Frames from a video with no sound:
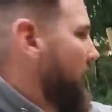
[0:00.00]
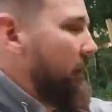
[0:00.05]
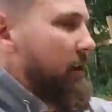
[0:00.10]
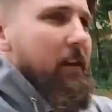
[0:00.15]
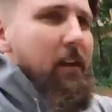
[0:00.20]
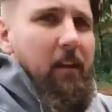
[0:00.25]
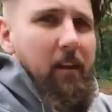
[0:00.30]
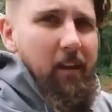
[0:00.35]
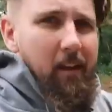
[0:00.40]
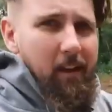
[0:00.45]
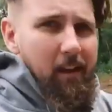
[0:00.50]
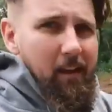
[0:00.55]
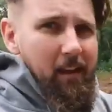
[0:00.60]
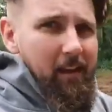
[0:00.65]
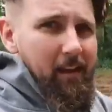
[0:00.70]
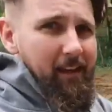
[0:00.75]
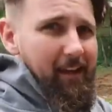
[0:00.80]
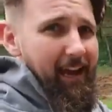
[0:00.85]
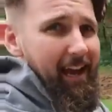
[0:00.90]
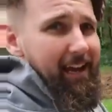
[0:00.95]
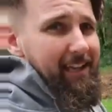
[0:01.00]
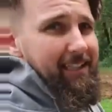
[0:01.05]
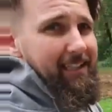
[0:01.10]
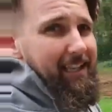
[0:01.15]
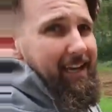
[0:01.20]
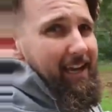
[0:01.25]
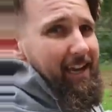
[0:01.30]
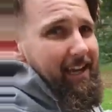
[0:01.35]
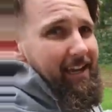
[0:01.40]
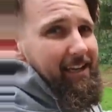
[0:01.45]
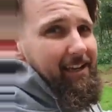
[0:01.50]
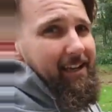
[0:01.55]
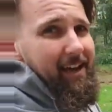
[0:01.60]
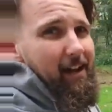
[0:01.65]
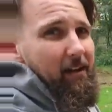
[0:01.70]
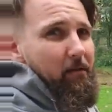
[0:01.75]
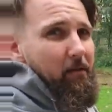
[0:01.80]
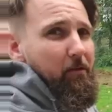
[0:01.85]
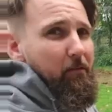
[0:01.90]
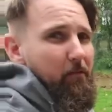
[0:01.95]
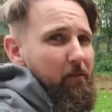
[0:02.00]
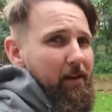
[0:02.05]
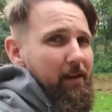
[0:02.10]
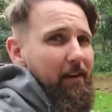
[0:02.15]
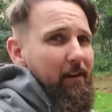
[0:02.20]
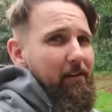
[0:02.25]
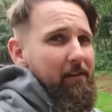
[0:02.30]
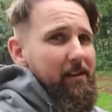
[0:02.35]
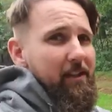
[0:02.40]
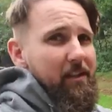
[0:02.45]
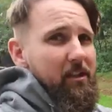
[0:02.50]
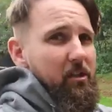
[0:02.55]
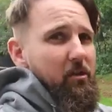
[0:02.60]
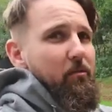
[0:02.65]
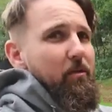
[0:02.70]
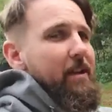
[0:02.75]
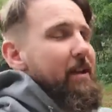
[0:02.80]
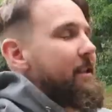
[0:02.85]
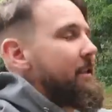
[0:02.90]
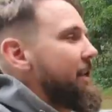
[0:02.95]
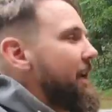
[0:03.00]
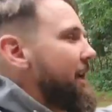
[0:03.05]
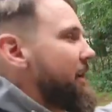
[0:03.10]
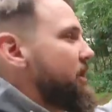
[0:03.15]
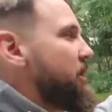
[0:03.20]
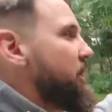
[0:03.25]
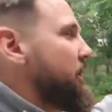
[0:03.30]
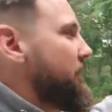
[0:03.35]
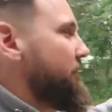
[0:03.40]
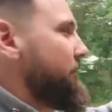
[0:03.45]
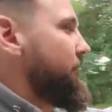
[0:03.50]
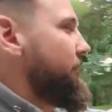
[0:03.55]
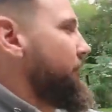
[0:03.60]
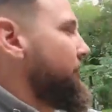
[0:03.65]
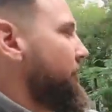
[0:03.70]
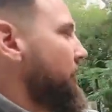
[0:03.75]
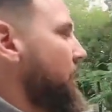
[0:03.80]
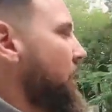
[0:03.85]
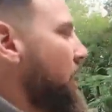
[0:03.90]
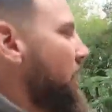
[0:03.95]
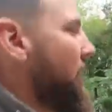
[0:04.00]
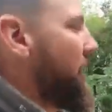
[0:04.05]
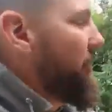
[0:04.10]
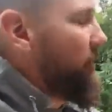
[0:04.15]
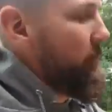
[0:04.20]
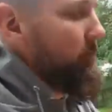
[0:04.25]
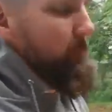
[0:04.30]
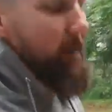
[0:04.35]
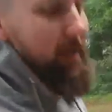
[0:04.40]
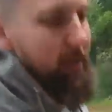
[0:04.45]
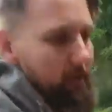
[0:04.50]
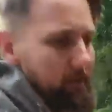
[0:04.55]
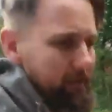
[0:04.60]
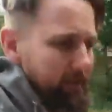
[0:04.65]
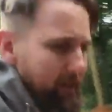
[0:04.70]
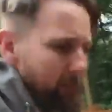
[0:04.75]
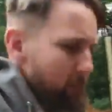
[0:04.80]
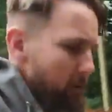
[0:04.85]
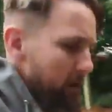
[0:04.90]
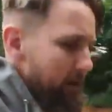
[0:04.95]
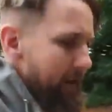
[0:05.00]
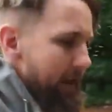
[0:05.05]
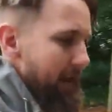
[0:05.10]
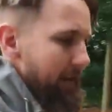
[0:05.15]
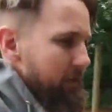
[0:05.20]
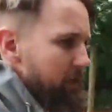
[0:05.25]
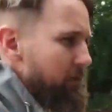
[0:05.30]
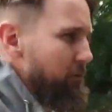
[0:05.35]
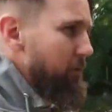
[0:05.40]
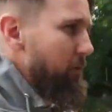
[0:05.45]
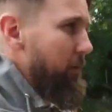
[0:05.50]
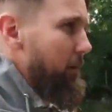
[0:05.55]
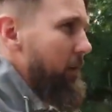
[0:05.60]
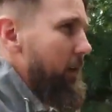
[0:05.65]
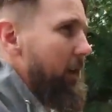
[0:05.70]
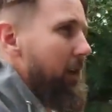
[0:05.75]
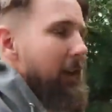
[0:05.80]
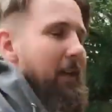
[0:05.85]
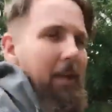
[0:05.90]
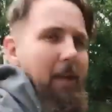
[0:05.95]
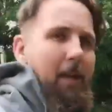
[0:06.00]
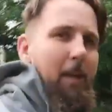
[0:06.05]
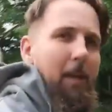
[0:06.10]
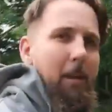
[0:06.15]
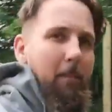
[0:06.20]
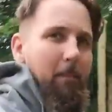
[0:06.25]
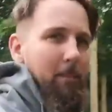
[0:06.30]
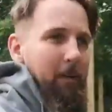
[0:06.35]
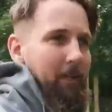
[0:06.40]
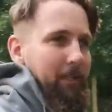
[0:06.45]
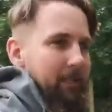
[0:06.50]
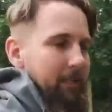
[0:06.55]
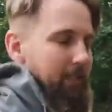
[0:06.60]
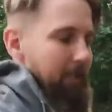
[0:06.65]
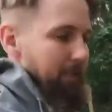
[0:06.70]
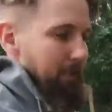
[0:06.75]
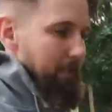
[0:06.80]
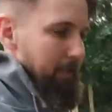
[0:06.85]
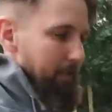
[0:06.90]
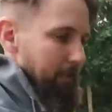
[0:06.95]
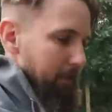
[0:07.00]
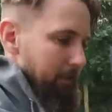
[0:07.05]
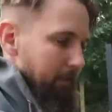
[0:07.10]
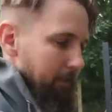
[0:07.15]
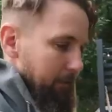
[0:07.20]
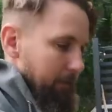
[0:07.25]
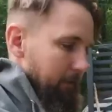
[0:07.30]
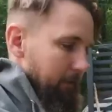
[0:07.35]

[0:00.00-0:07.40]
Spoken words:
like cascade down through here into this green section. Kind of make it look somewhat natural. But yeah,